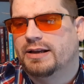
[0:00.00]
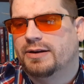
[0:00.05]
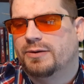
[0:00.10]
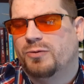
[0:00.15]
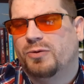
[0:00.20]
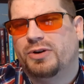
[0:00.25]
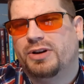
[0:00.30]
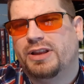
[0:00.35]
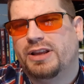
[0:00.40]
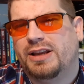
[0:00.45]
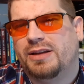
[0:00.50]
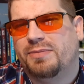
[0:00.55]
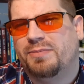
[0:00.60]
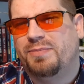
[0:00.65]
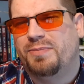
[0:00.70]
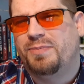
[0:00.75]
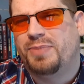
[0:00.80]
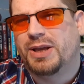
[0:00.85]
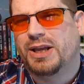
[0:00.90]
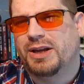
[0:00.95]
What are the
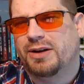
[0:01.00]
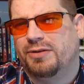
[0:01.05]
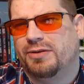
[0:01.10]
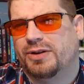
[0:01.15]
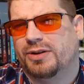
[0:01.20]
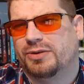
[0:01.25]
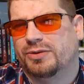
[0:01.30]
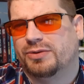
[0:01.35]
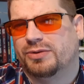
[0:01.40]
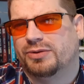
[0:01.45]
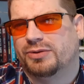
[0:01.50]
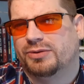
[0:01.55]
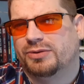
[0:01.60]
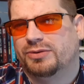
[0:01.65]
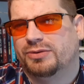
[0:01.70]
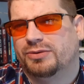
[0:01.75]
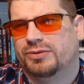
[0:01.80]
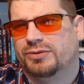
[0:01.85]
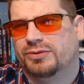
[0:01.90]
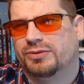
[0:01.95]
imperial
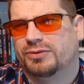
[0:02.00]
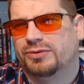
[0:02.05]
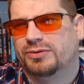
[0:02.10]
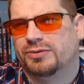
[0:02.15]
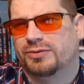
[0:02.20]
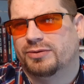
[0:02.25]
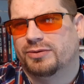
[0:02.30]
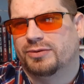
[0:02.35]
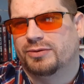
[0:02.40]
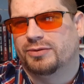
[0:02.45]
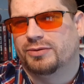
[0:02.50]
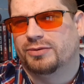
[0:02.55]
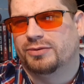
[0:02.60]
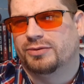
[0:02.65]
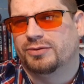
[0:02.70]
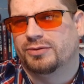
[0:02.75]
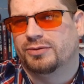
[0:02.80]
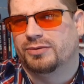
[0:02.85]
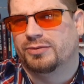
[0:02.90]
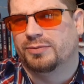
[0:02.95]

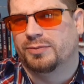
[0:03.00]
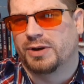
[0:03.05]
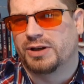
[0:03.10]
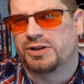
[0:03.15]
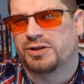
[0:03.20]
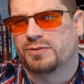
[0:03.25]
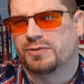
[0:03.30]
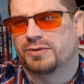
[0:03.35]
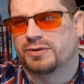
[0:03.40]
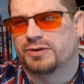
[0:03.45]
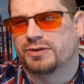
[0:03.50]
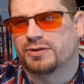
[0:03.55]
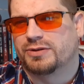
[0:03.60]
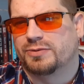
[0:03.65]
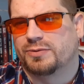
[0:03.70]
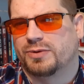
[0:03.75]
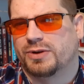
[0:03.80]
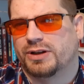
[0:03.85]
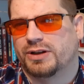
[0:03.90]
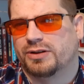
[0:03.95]
measurements
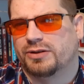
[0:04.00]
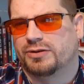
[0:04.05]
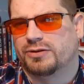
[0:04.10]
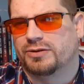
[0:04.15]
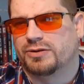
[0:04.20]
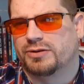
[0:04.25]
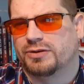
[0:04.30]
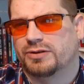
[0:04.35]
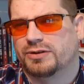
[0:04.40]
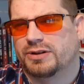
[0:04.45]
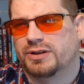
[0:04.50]
we use?